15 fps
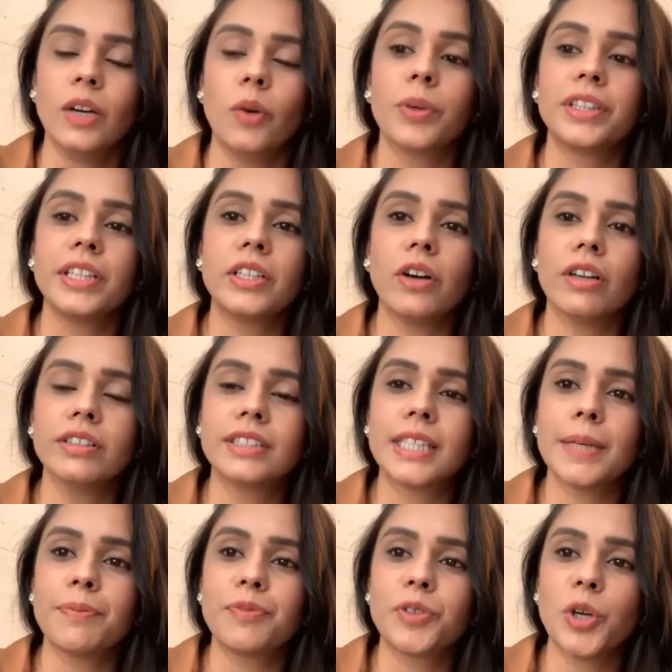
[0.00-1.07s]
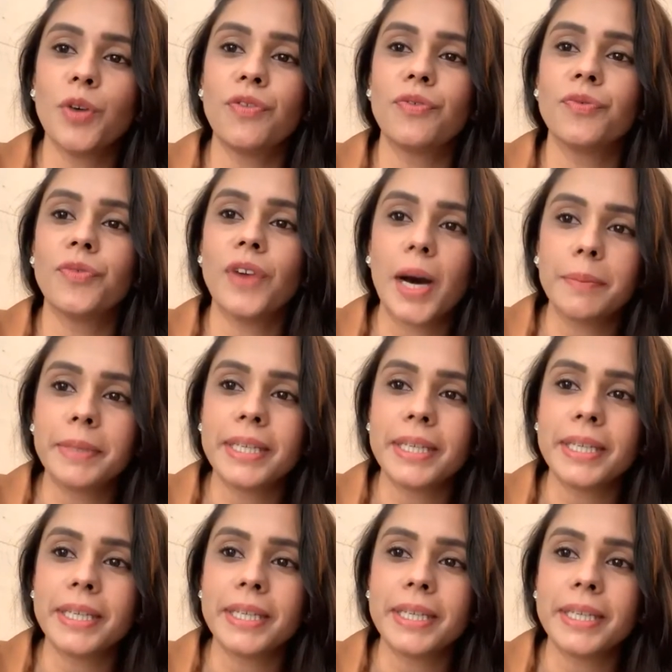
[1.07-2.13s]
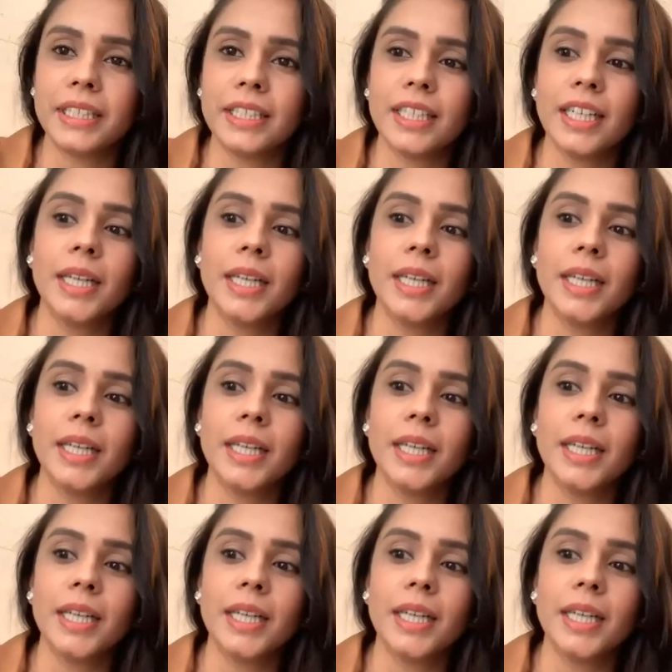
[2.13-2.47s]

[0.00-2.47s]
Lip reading: with the concept of wabi-sabi,